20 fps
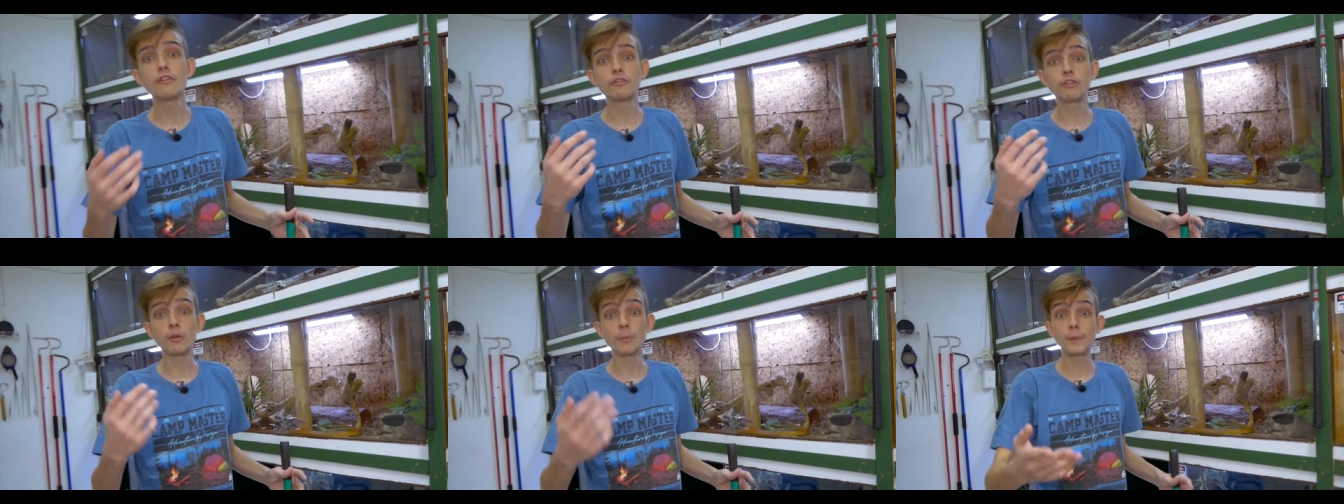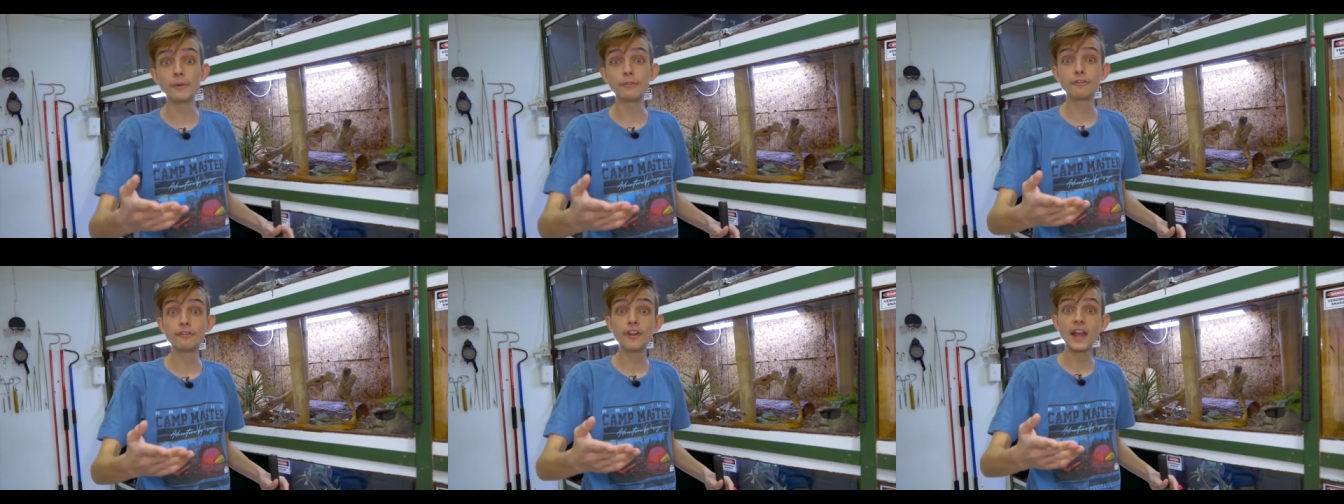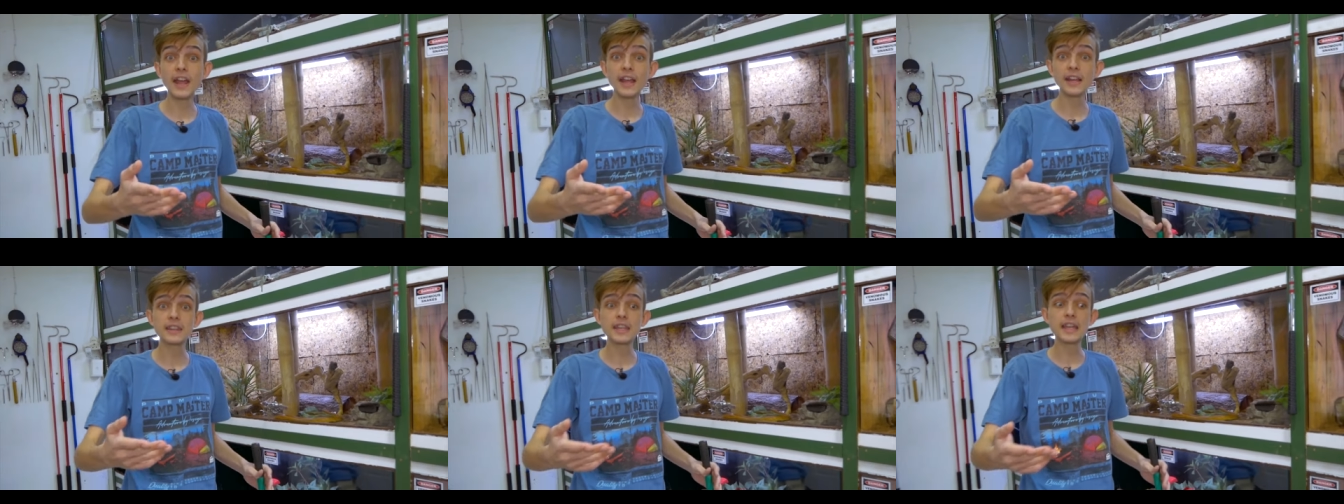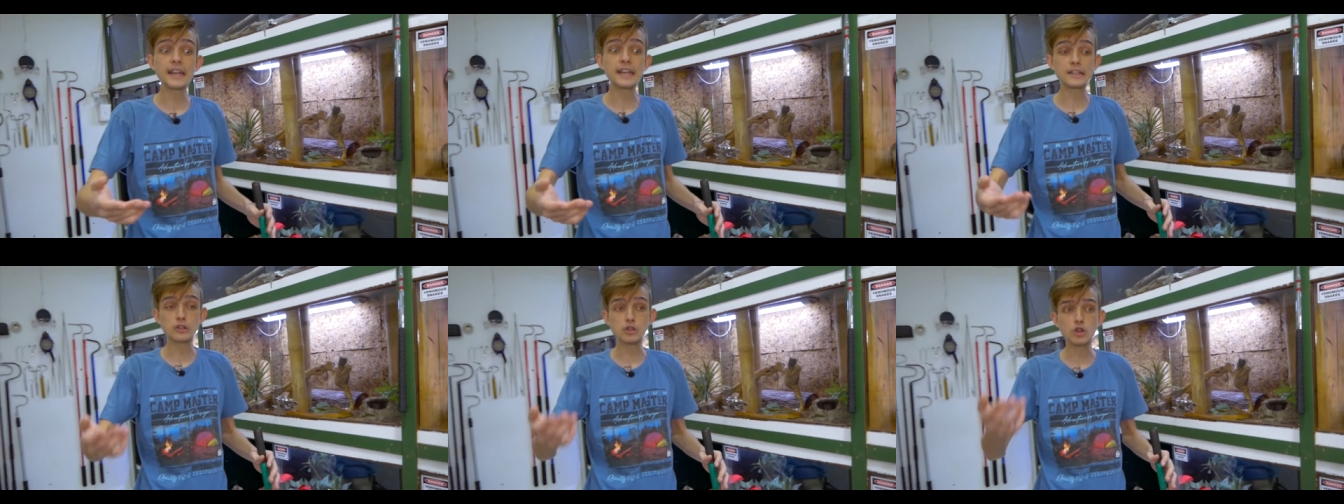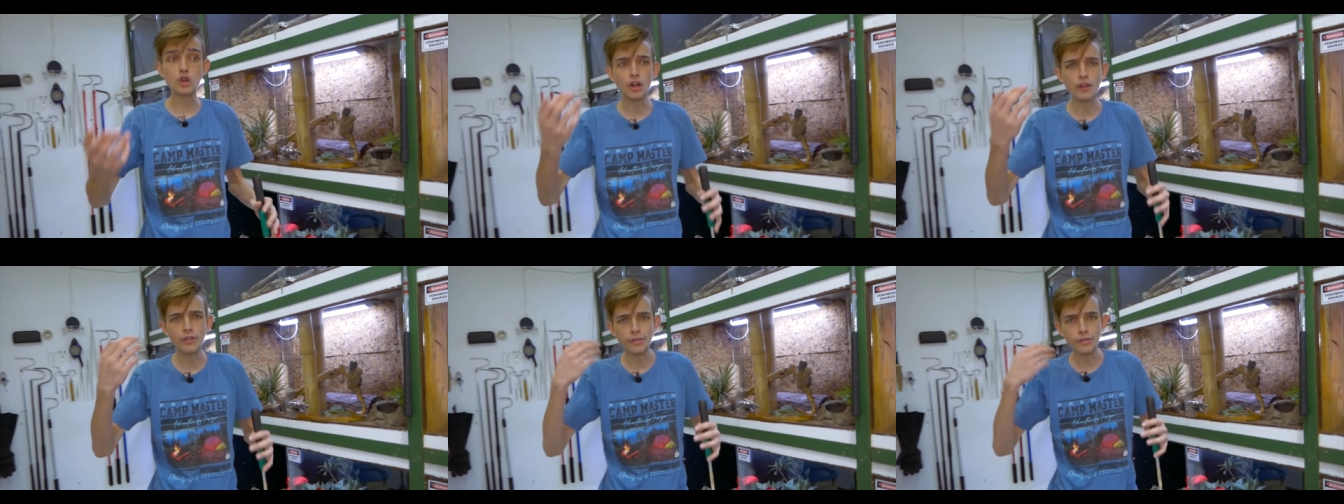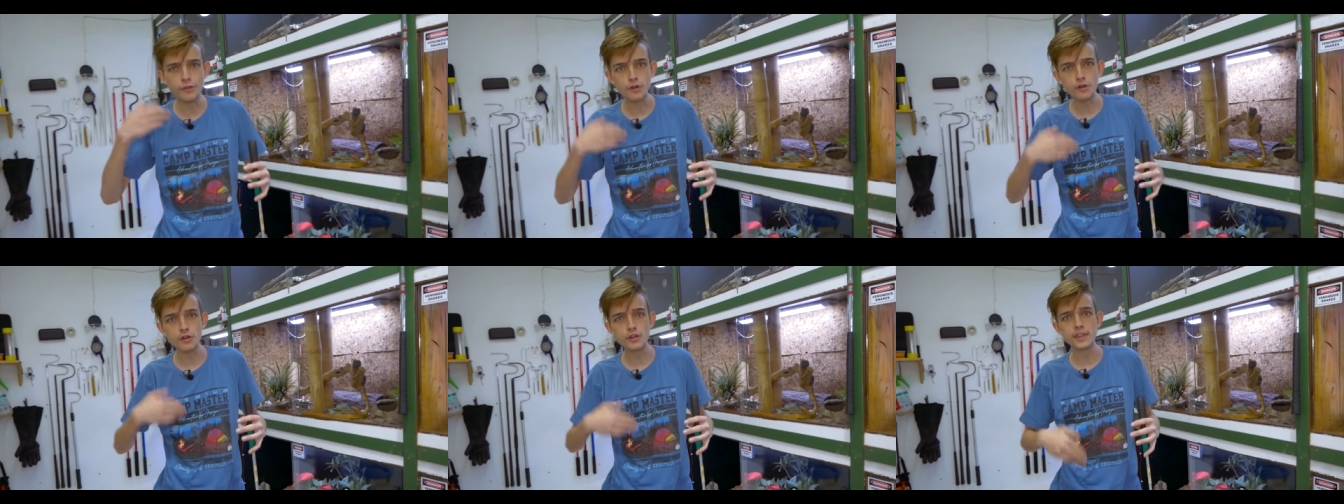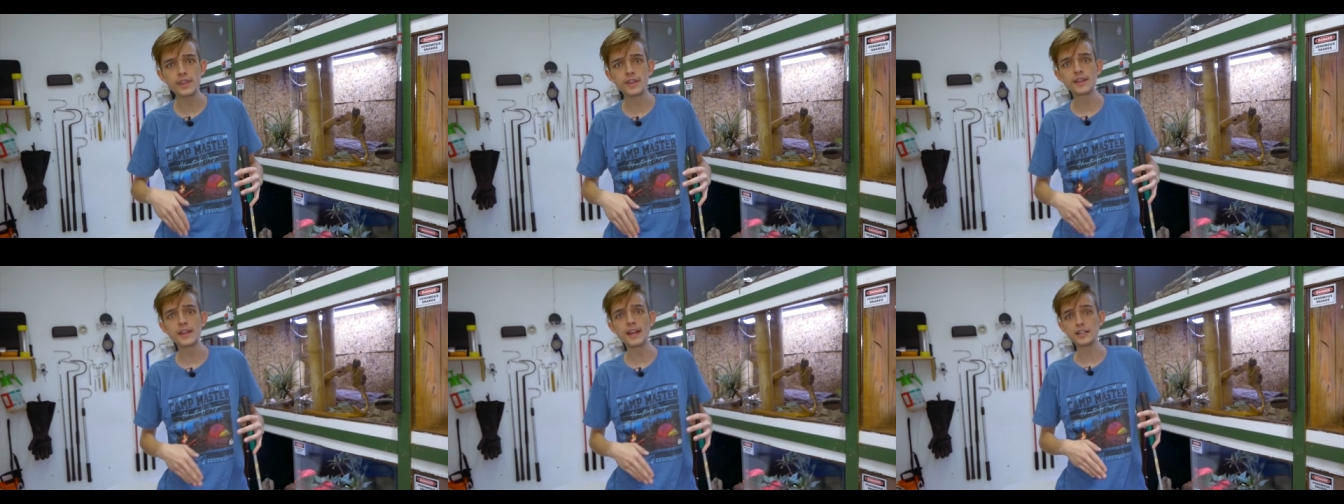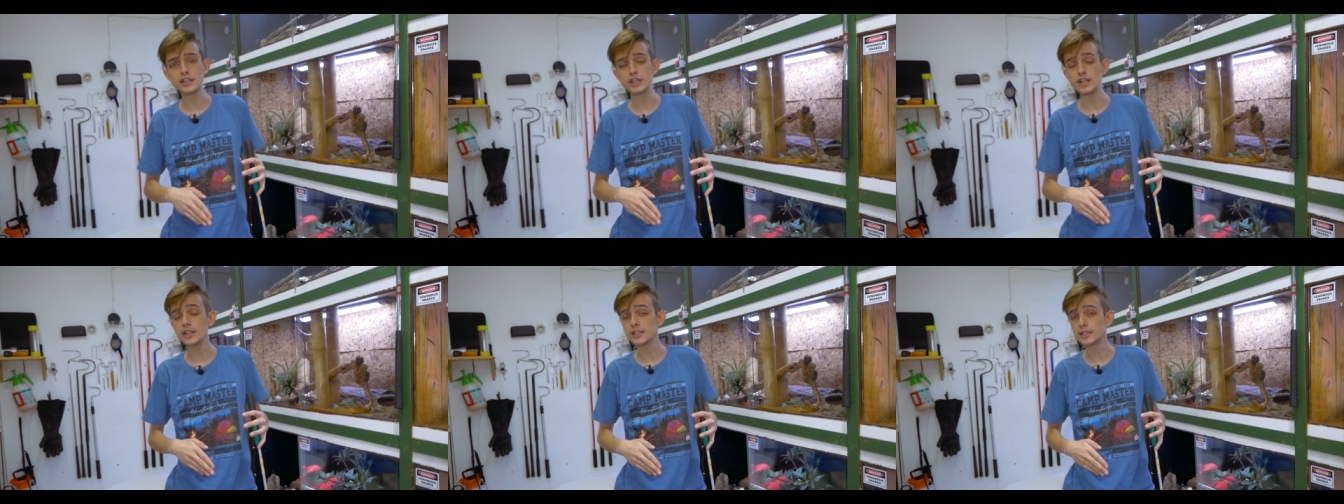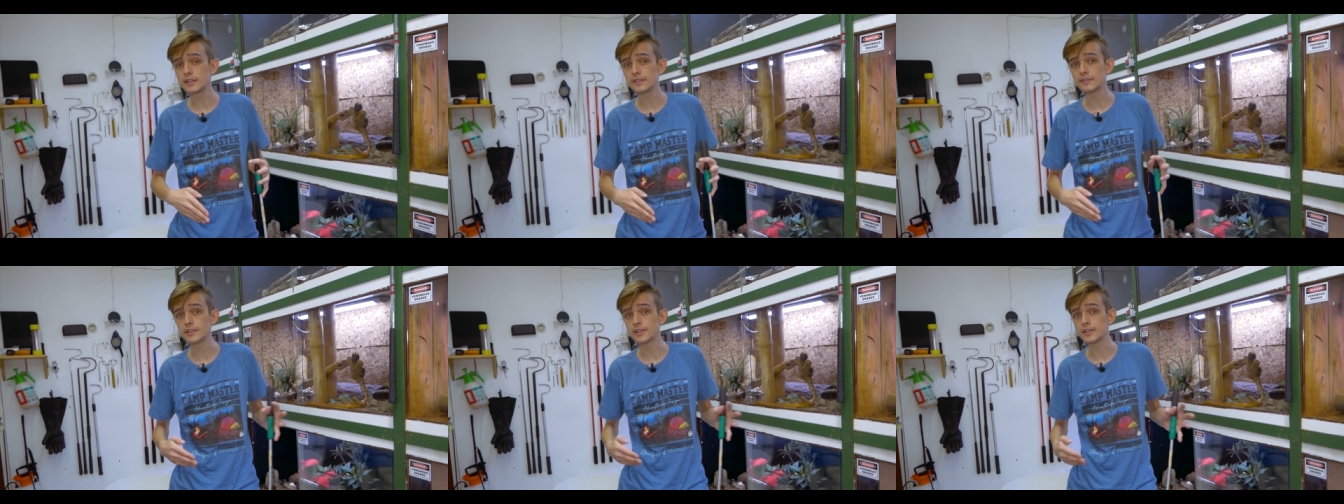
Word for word: from a fang that has gone through the digestive